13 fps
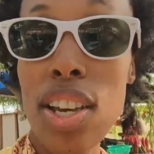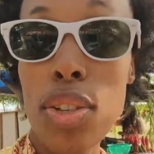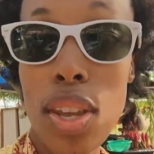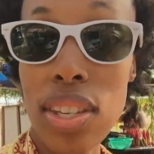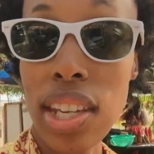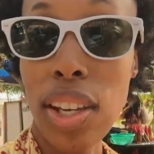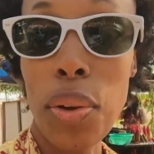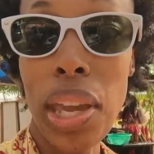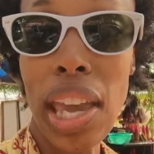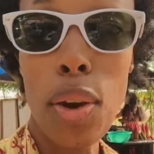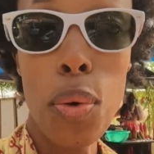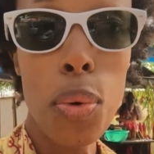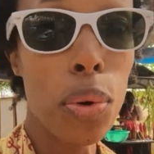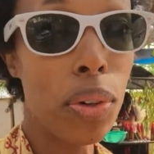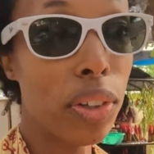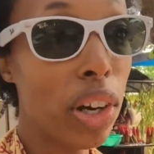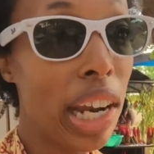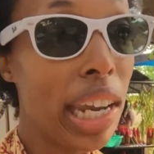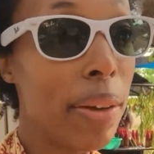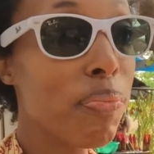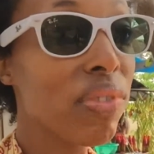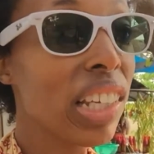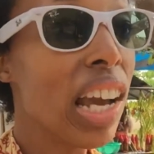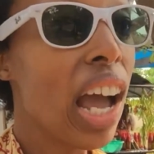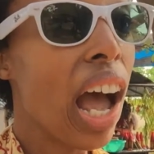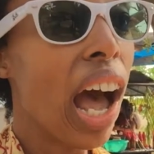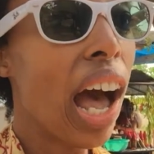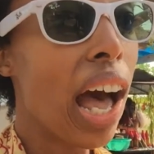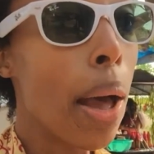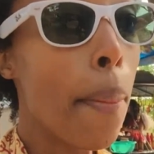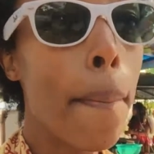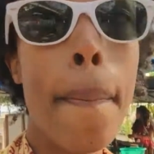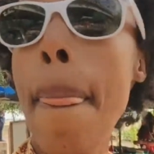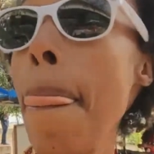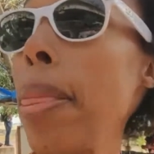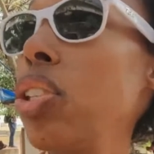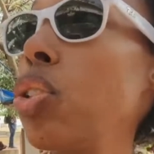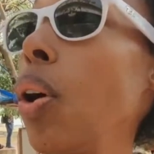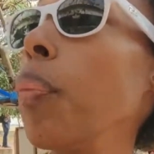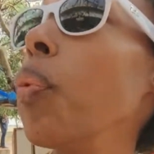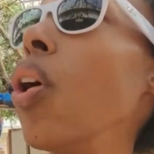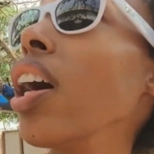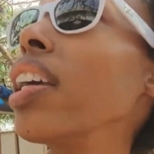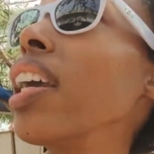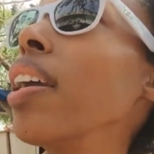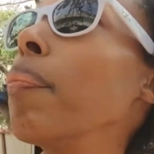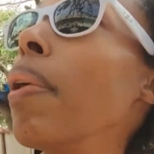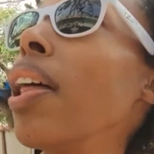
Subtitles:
So I was like, okay, cool, great. So I'm walking.